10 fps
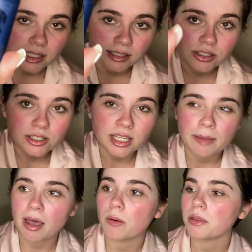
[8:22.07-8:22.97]
and they just came
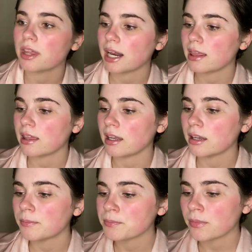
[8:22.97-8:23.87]
out with it, I think.
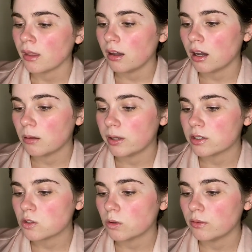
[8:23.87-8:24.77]
Um, it's
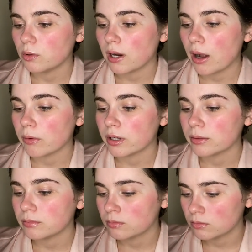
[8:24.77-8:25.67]
24-hour
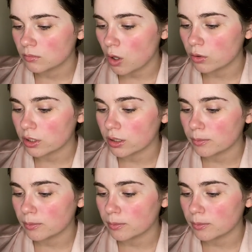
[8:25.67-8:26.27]
odor